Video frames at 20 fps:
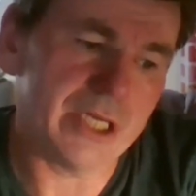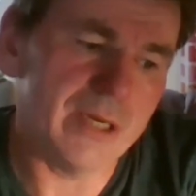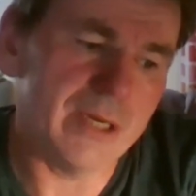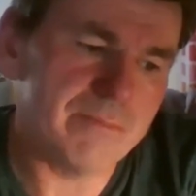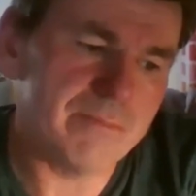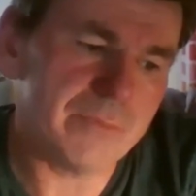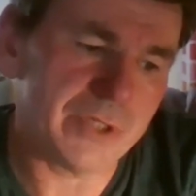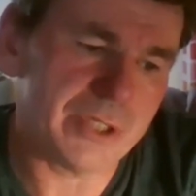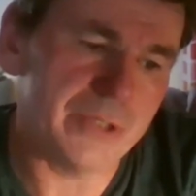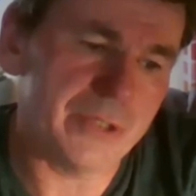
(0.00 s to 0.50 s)

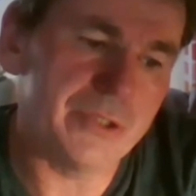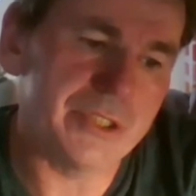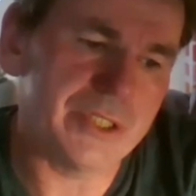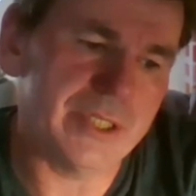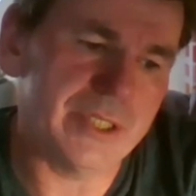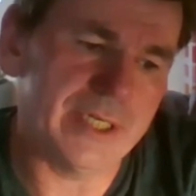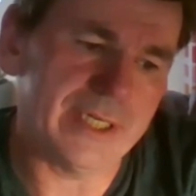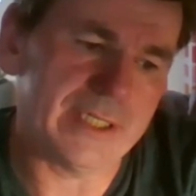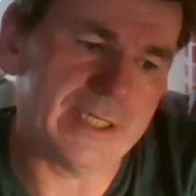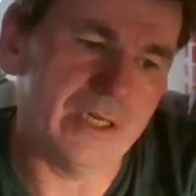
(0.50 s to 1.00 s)
go to
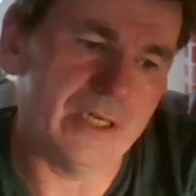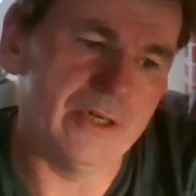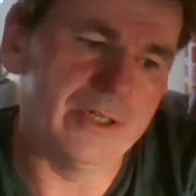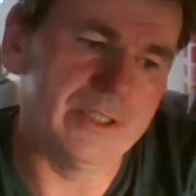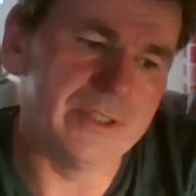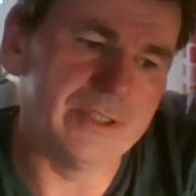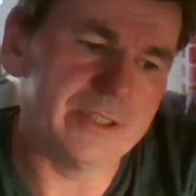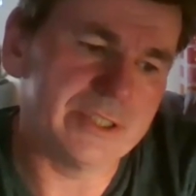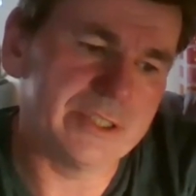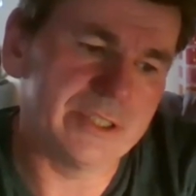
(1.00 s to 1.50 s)
their
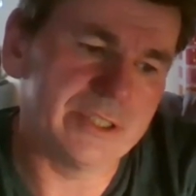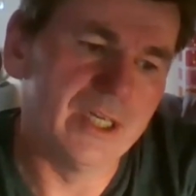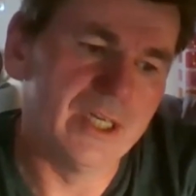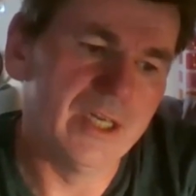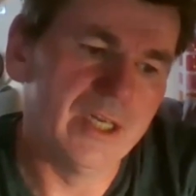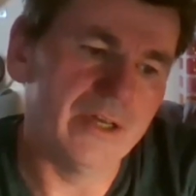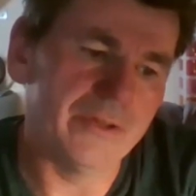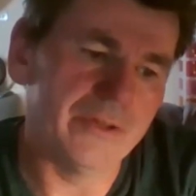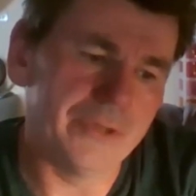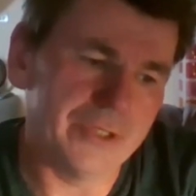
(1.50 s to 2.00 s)
clients
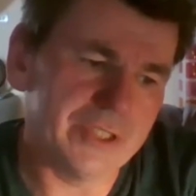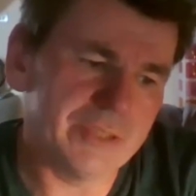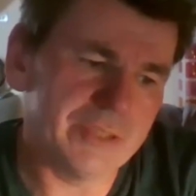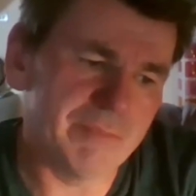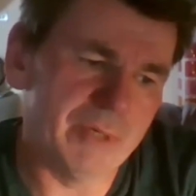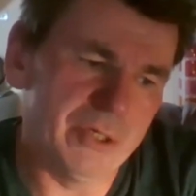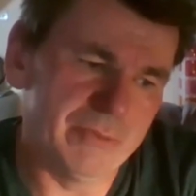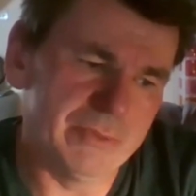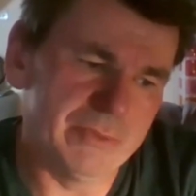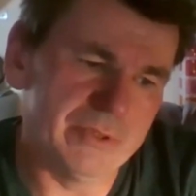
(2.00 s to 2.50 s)
at this
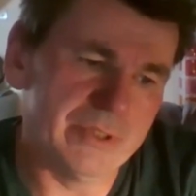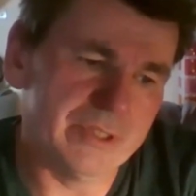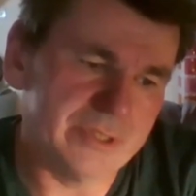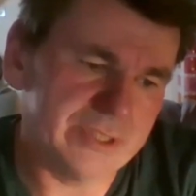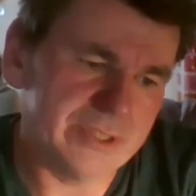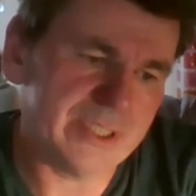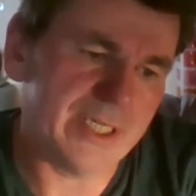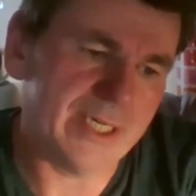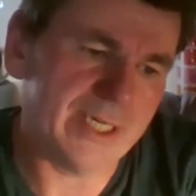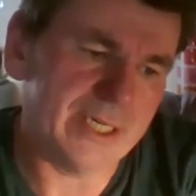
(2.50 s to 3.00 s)
moment
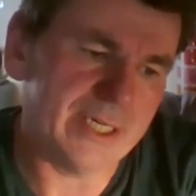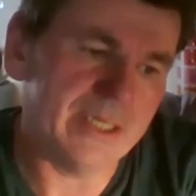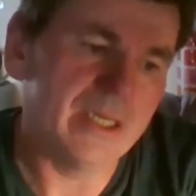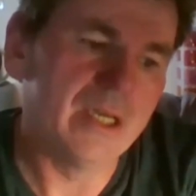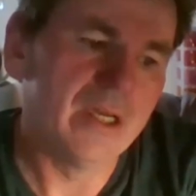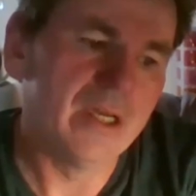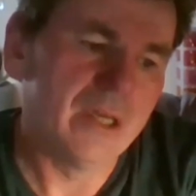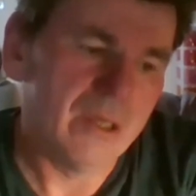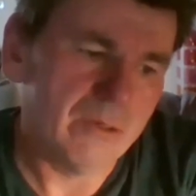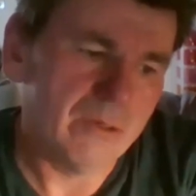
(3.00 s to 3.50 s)
and say,
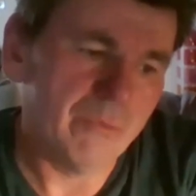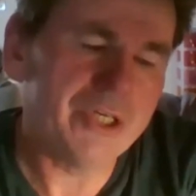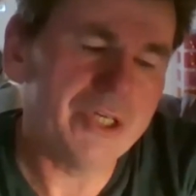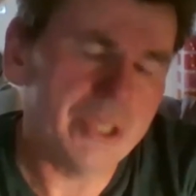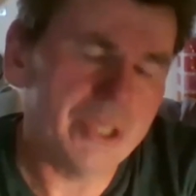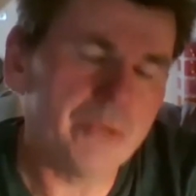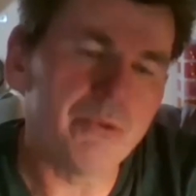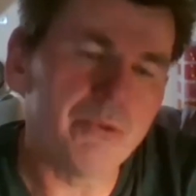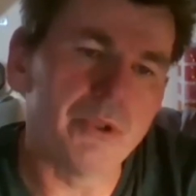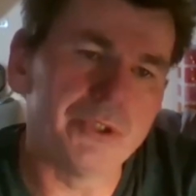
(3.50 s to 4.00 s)
we
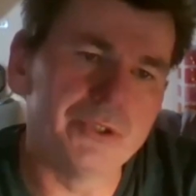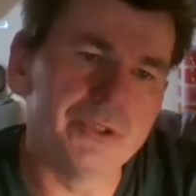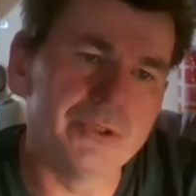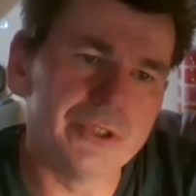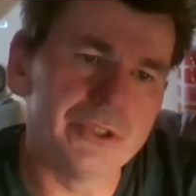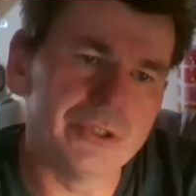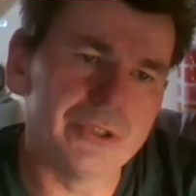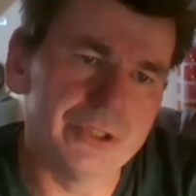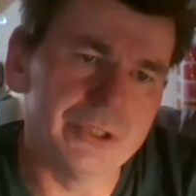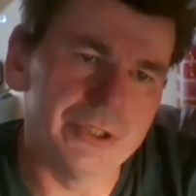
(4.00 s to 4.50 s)
know what
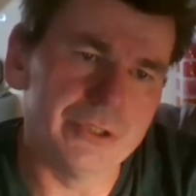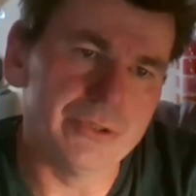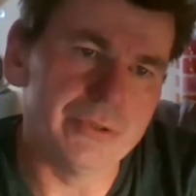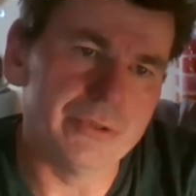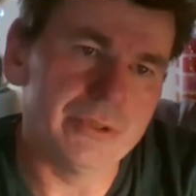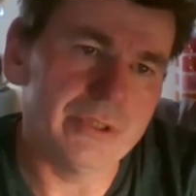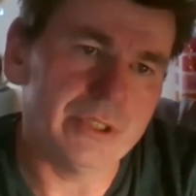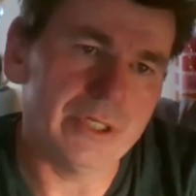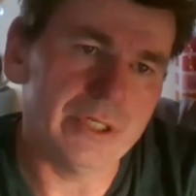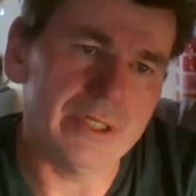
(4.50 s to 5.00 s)
you should
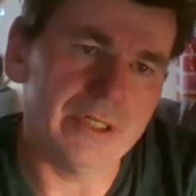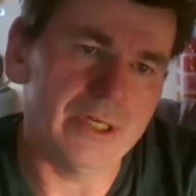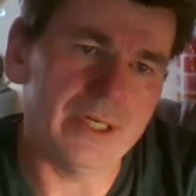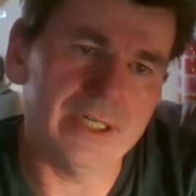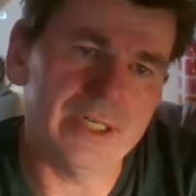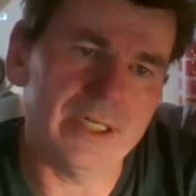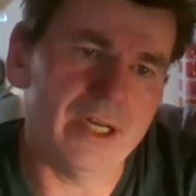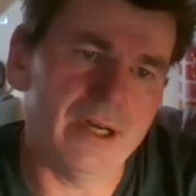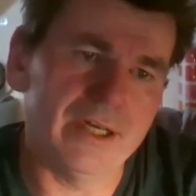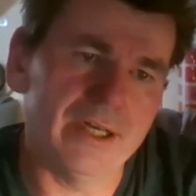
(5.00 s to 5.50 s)
do. And
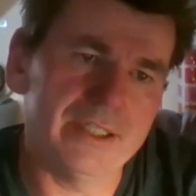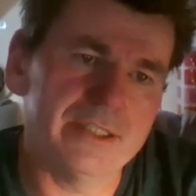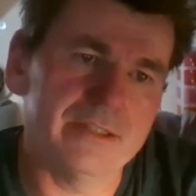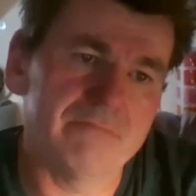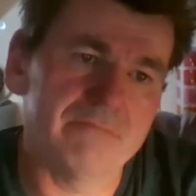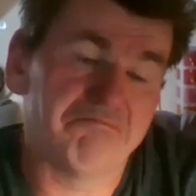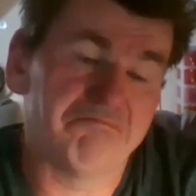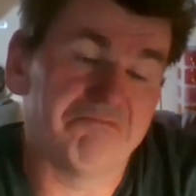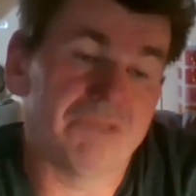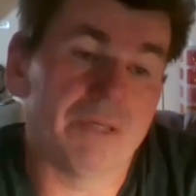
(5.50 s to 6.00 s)
I
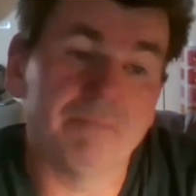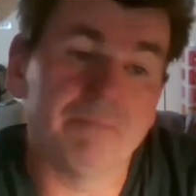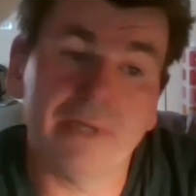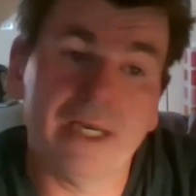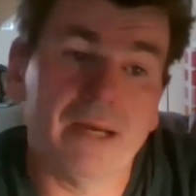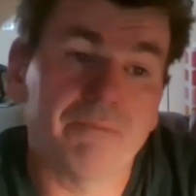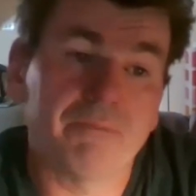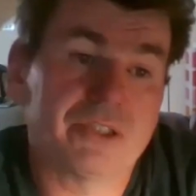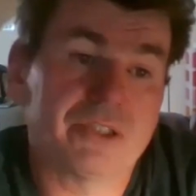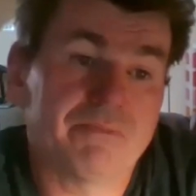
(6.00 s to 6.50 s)

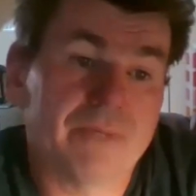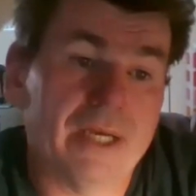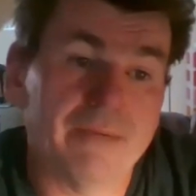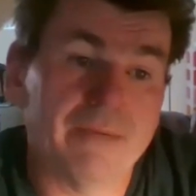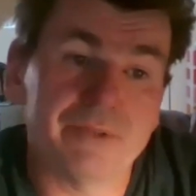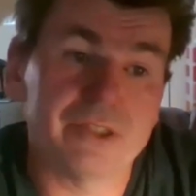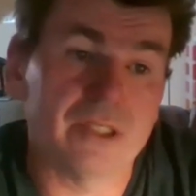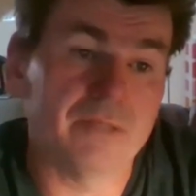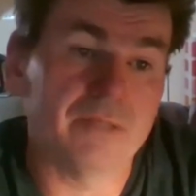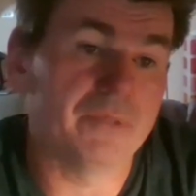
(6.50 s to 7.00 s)
perhaps
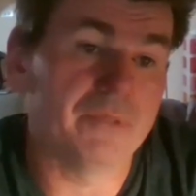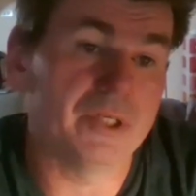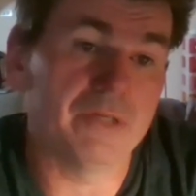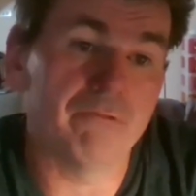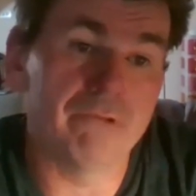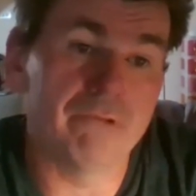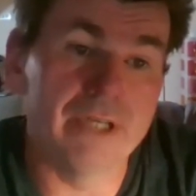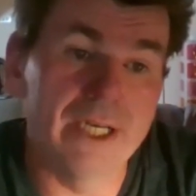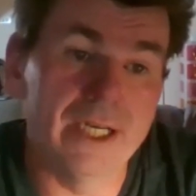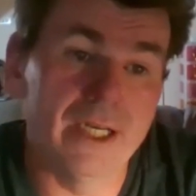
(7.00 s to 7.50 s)
I'm
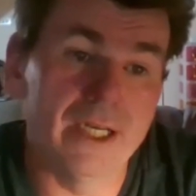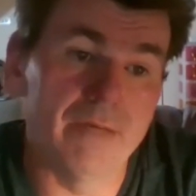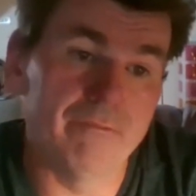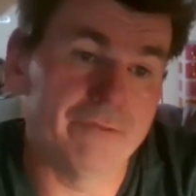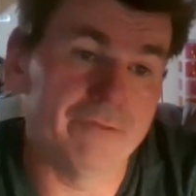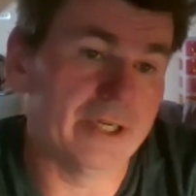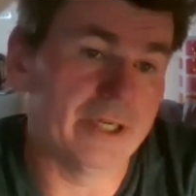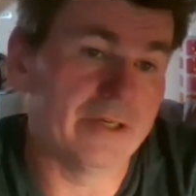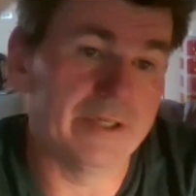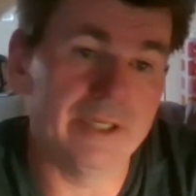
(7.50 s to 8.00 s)
being really
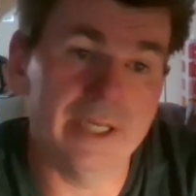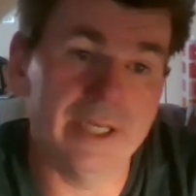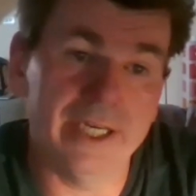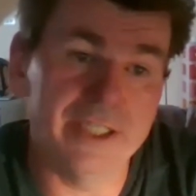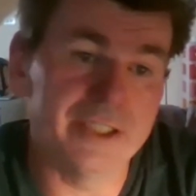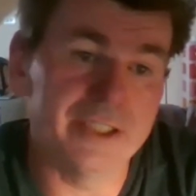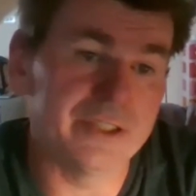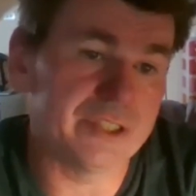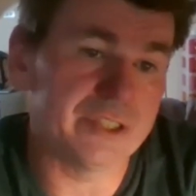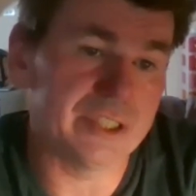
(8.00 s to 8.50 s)
unfair and
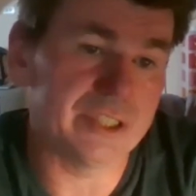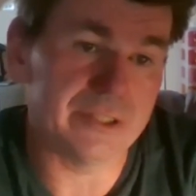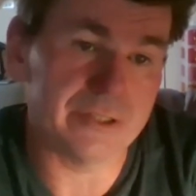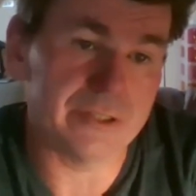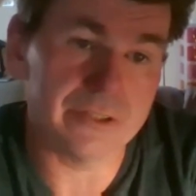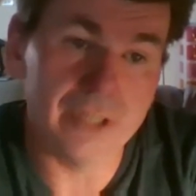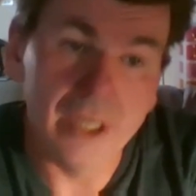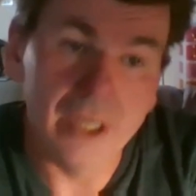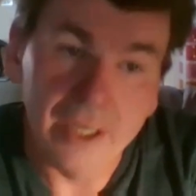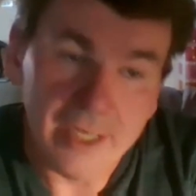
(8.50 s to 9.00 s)
agencies
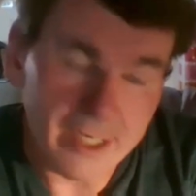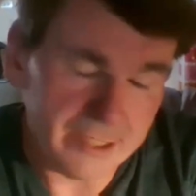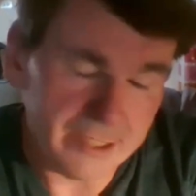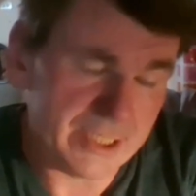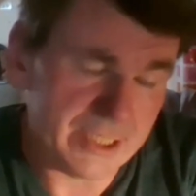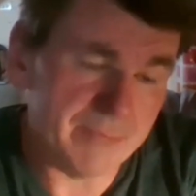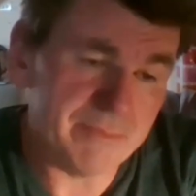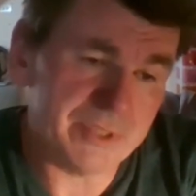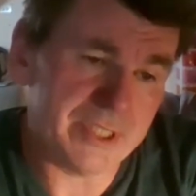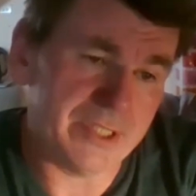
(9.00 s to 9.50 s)
are
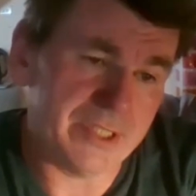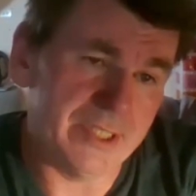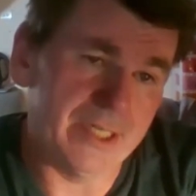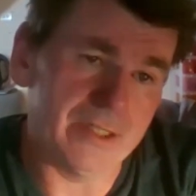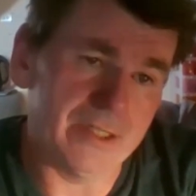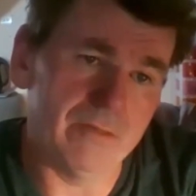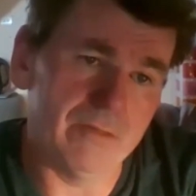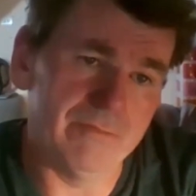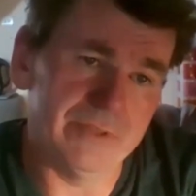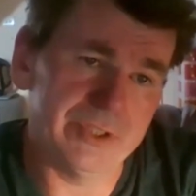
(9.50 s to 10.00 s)
attempting
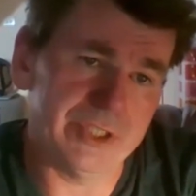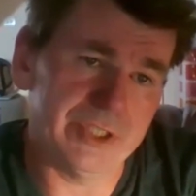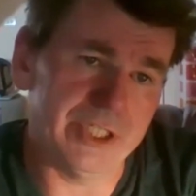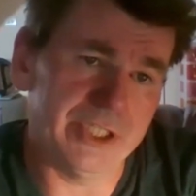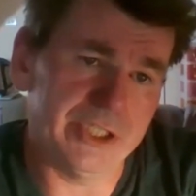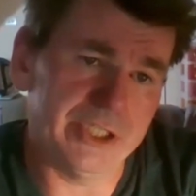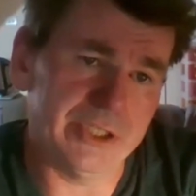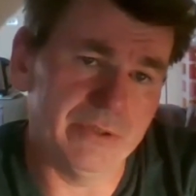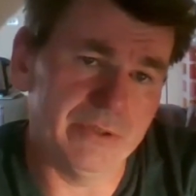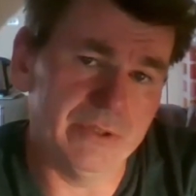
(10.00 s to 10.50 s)
that
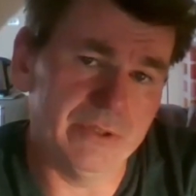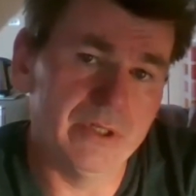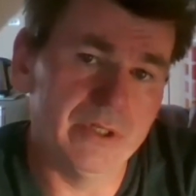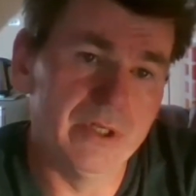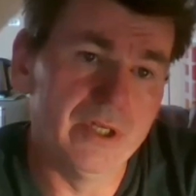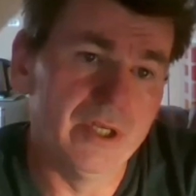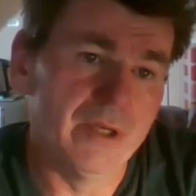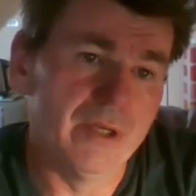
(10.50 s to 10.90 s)
conversation.